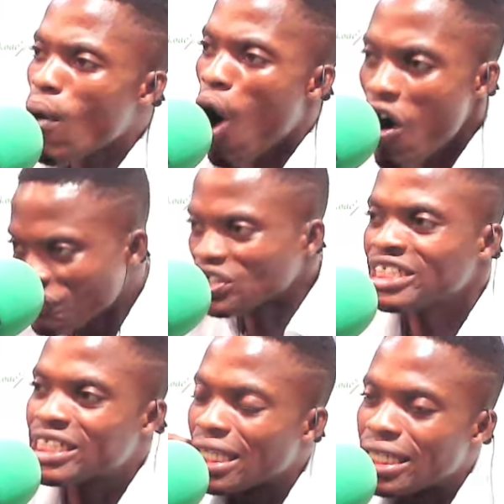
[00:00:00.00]

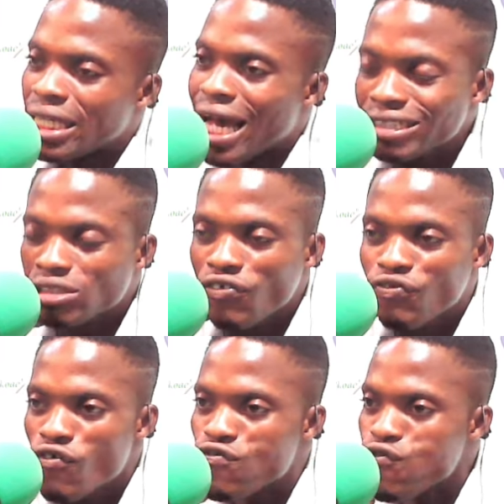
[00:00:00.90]
officially House of
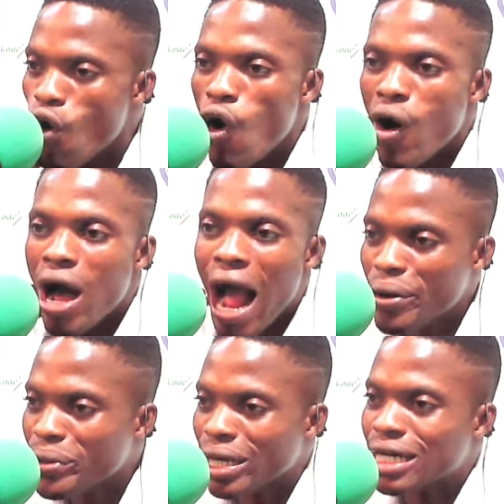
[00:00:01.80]
Folk for
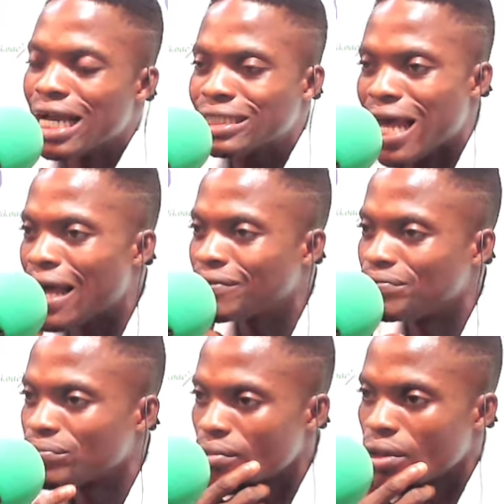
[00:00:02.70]
atrekrata
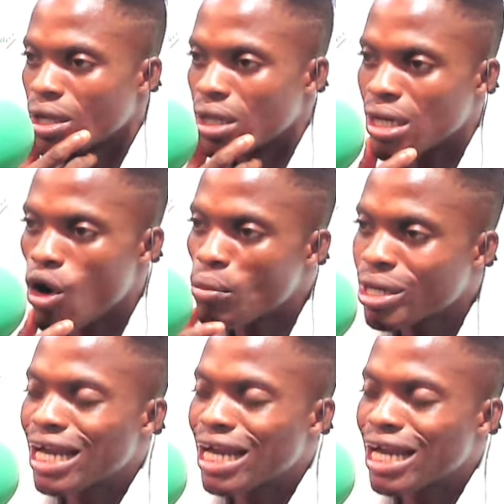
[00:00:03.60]
na mo